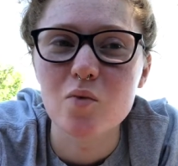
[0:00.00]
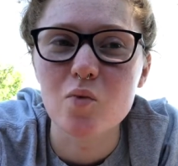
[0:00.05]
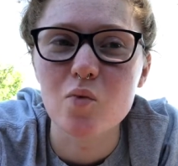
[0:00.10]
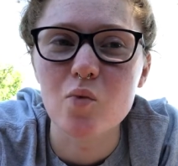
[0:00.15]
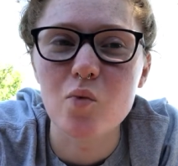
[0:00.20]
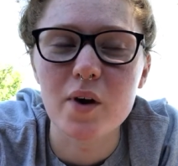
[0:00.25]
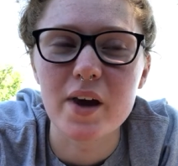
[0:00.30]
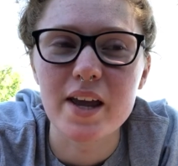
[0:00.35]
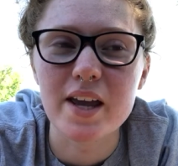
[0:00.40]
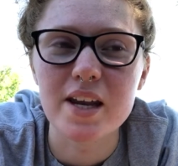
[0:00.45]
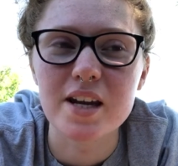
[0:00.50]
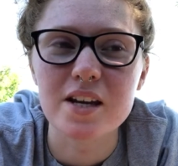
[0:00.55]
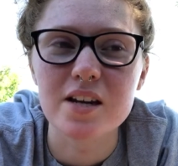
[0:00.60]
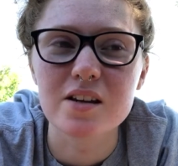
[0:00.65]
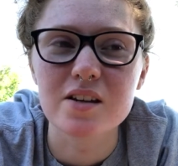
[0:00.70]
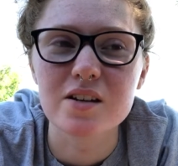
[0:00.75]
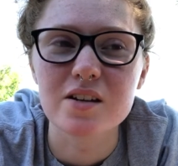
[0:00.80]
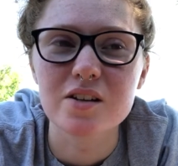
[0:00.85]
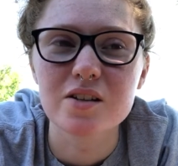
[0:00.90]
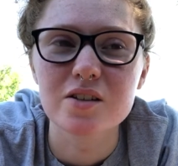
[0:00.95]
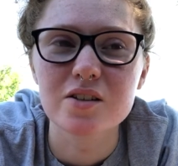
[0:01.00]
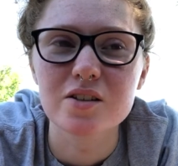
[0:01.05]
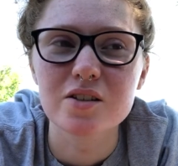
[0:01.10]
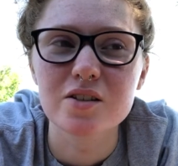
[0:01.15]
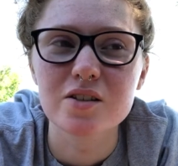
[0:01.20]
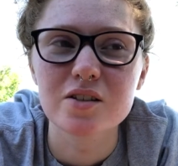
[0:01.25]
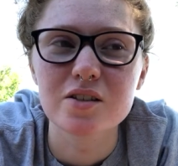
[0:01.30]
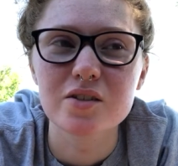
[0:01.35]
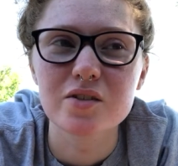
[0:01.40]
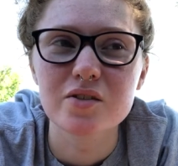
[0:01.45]
when
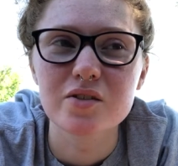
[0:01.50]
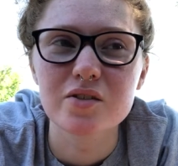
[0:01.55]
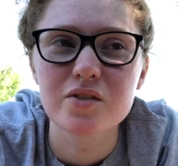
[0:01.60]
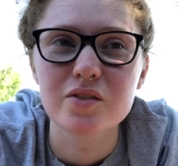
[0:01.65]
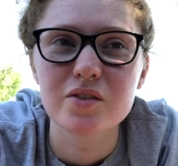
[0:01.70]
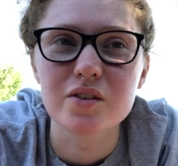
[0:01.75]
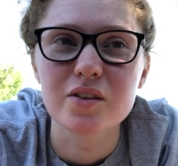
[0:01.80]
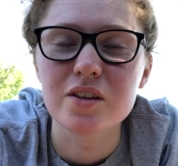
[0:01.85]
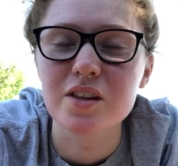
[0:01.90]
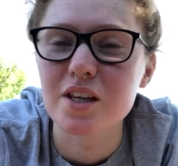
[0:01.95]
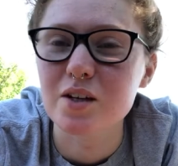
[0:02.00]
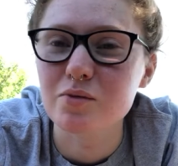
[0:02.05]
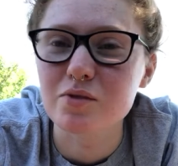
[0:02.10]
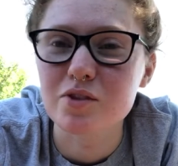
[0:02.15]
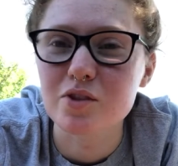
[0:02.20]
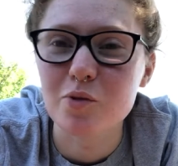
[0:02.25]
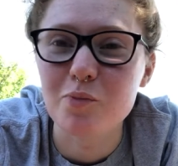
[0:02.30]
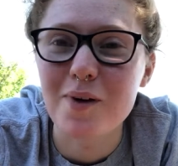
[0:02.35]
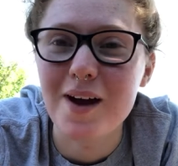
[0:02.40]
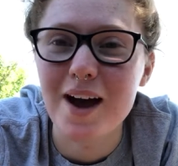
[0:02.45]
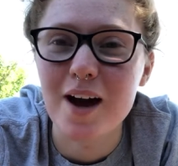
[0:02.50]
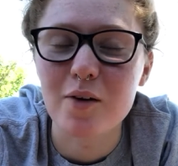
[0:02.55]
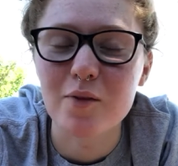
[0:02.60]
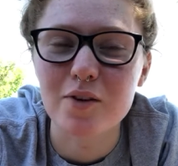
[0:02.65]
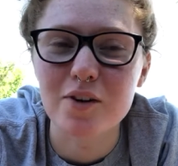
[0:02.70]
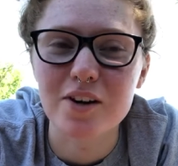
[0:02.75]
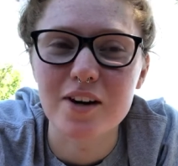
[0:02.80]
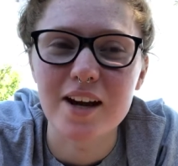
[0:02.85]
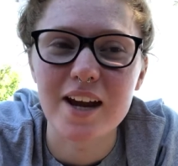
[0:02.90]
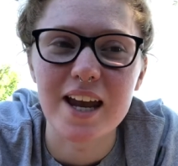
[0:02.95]
there was no
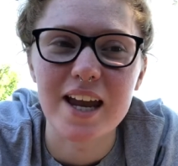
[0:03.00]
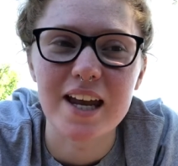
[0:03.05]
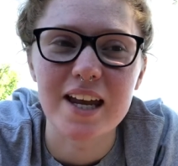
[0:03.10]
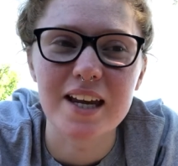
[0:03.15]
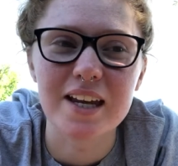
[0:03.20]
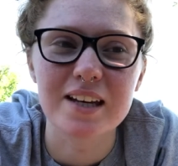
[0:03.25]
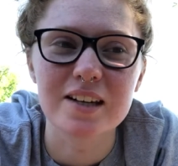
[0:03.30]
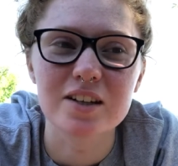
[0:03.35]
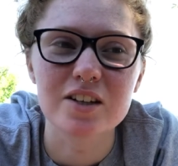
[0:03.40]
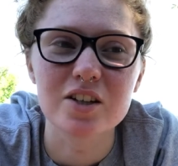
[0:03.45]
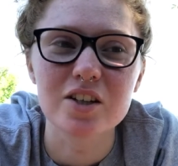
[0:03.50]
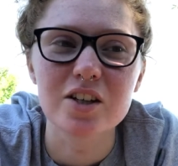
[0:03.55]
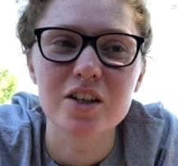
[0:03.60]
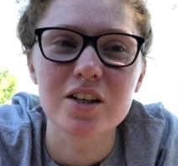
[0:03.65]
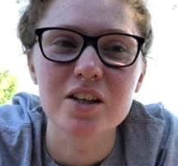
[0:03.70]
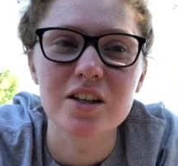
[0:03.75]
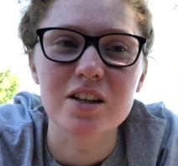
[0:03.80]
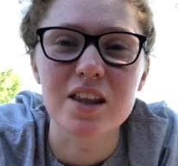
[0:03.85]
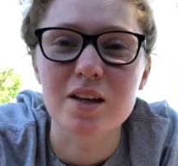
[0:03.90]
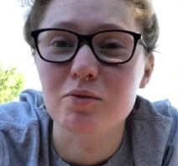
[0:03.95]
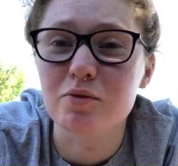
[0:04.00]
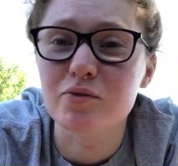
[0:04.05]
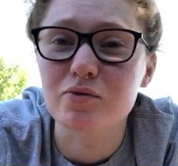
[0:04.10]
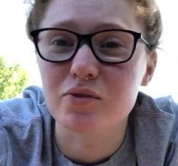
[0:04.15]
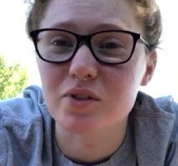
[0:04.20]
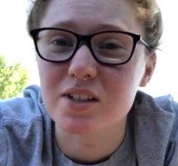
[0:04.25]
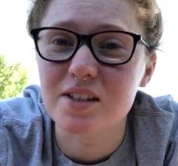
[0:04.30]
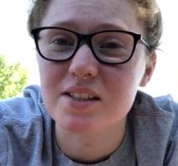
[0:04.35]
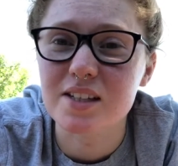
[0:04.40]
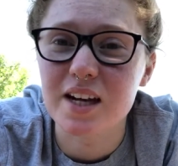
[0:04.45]
power and they were
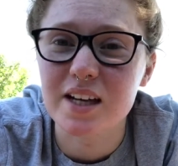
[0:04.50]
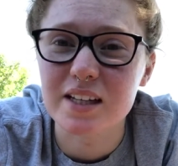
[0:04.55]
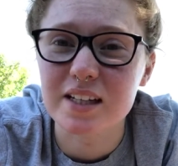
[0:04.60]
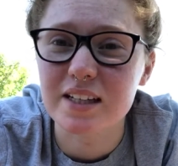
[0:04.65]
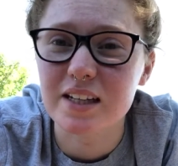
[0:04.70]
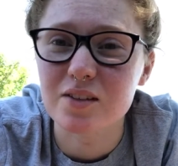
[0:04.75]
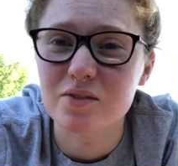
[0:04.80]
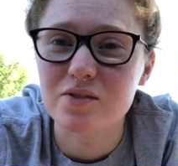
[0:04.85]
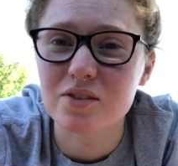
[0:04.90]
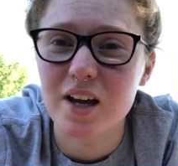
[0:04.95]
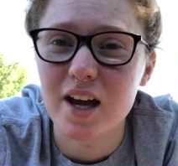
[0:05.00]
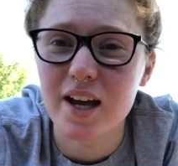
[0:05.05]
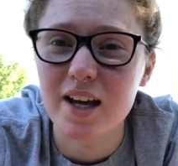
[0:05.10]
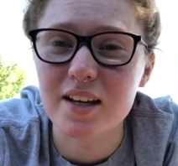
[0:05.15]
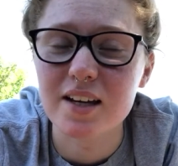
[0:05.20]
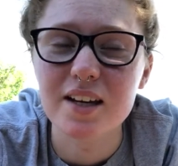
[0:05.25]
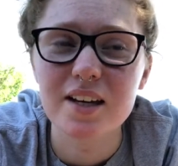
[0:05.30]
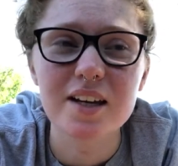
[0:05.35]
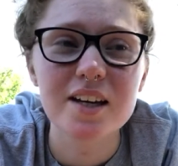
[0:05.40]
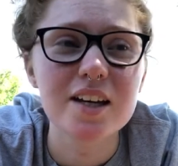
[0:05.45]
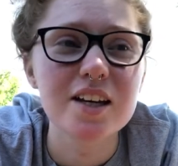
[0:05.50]
freestyling outside.